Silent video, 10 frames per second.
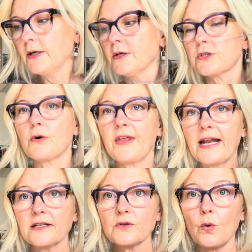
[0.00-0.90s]
So that
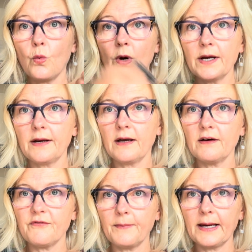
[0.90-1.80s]
is one
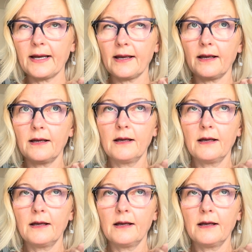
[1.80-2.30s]
of my